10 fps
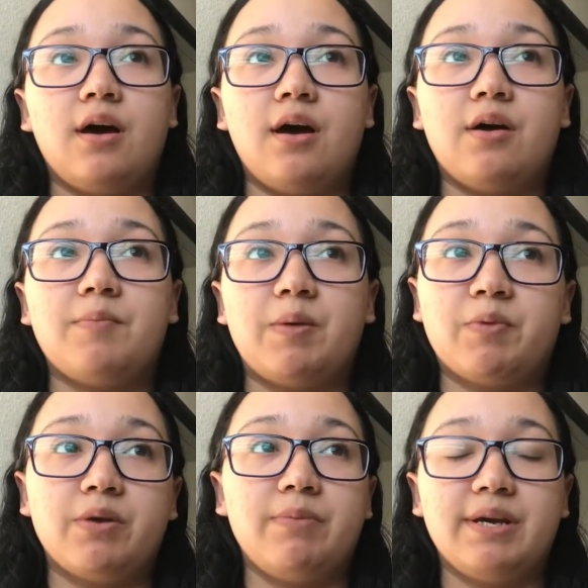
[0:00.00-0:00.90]
Um, I'm
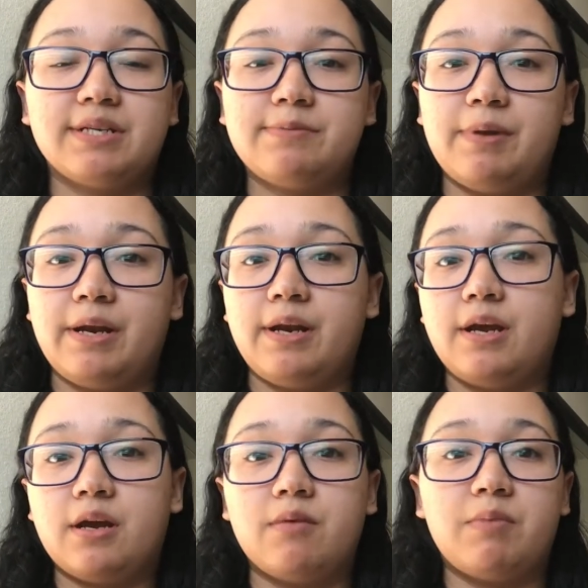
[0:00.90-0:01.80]
going to be
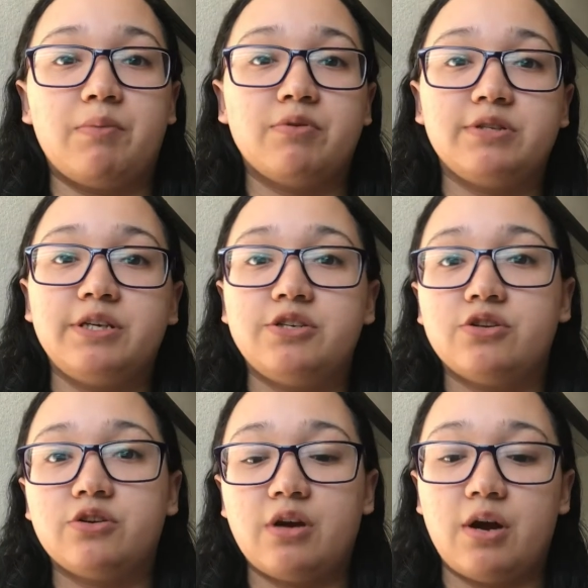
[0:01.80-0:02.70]
explaining my procedure,